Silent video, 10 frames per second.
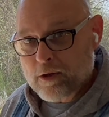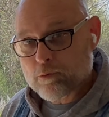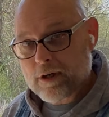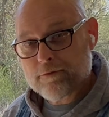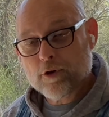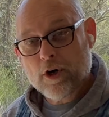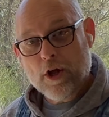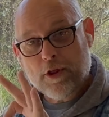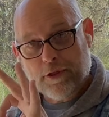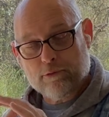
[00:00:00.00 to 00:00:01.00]
River
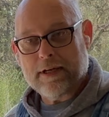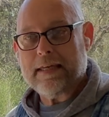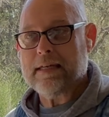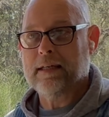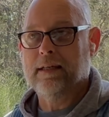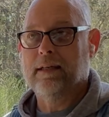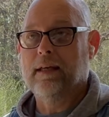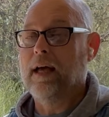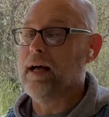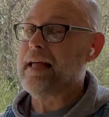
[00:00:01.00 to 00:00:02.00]
3.
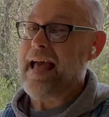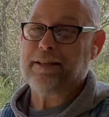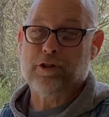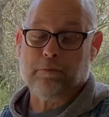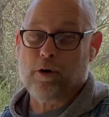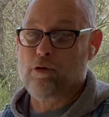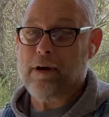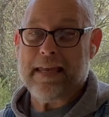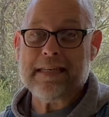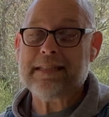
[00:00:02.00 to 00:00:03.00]
Had some
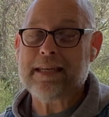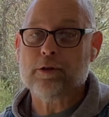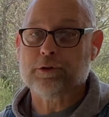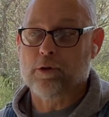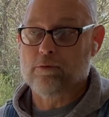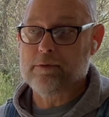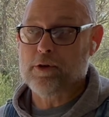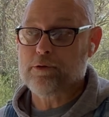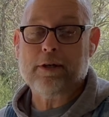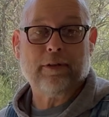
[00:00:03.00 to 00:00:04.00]
great deals on the
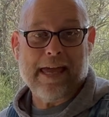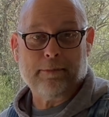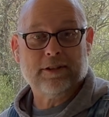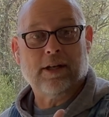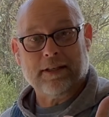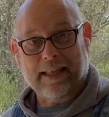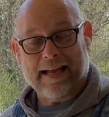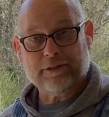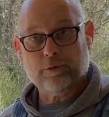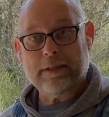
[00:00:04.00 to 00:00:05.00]
River 3 on Amazon
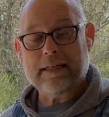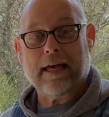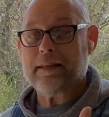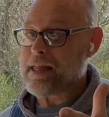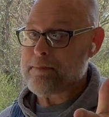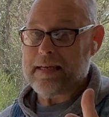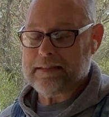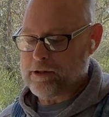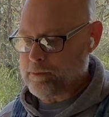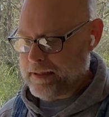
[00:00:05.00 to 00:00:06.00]
last week. They may
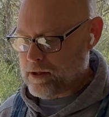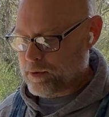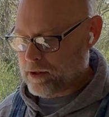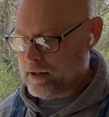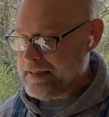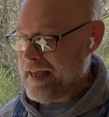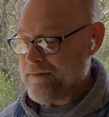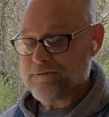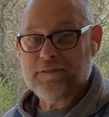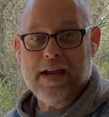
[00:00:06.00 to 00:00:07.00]
still be going on.
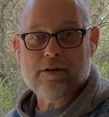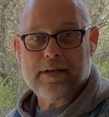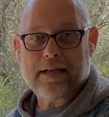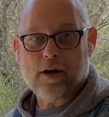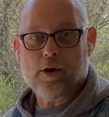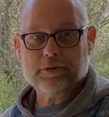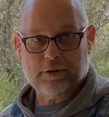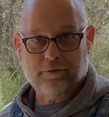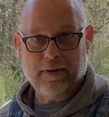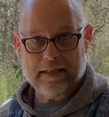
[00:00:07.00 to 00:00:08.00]
Very
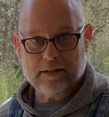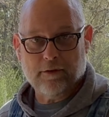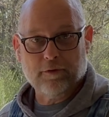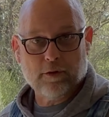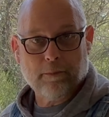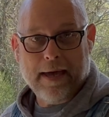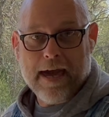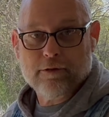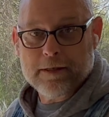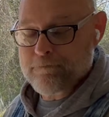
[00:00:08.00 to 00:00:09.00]
cost-effective little
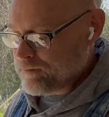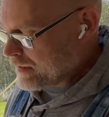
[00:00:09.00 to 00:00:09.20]
battery.